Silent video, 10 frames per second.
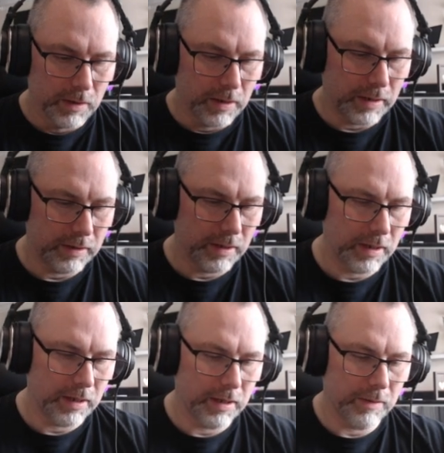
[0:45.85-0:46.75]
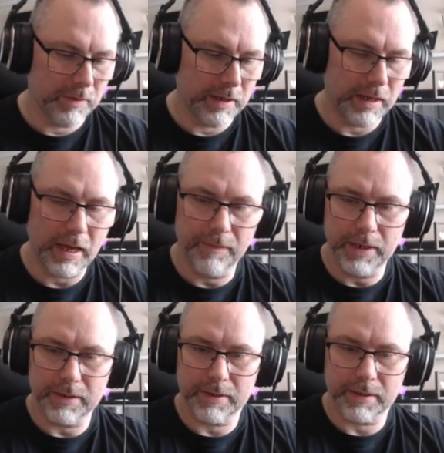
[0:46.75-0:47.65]
And there we have
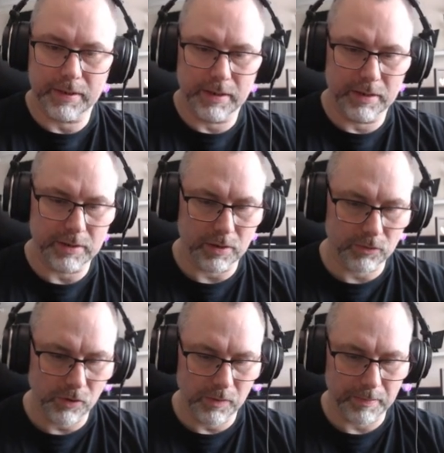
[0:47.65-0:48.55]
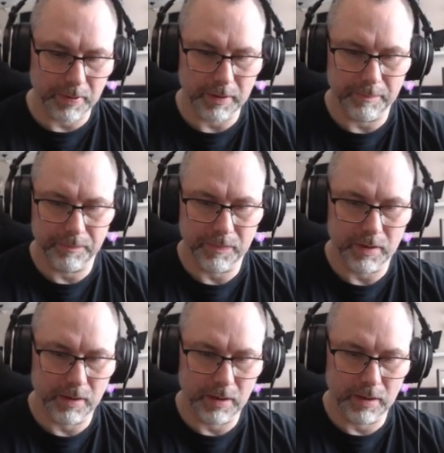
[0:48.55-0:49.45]
it, there's our group,
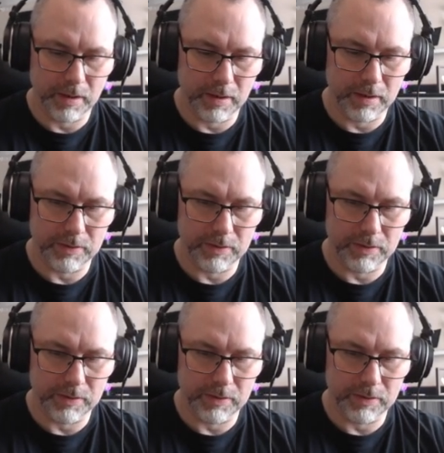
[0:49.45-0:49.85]
uh,